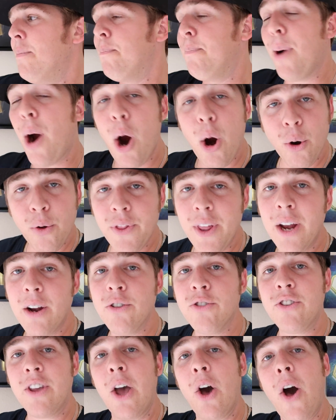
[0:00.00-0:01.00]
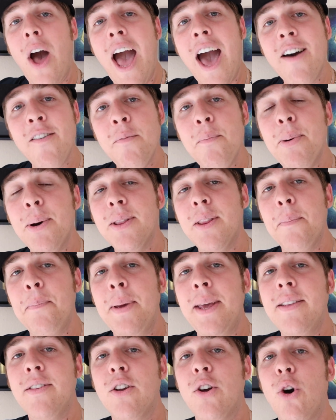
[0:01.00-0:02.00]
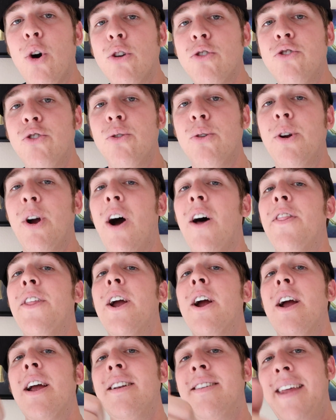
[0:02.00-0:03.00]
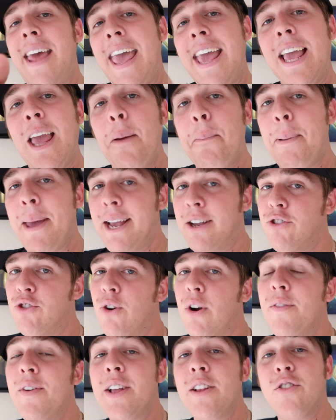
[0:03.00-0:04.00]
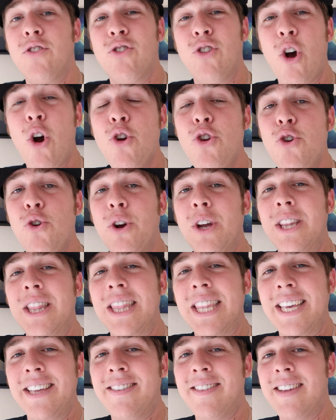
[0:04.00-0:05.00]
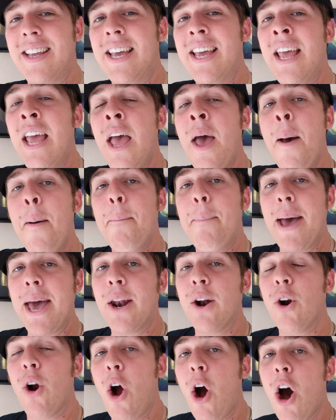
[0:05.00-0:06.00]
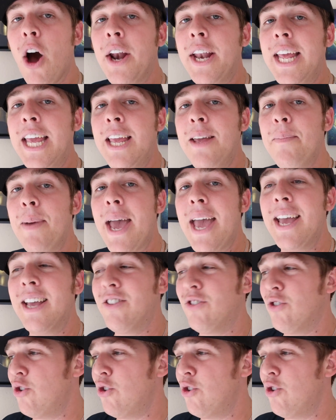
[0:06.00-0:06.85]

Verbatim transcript: borrow their scale, have them put the piece of gold jewelry on there and take a picture of it so you could list it better on eBay.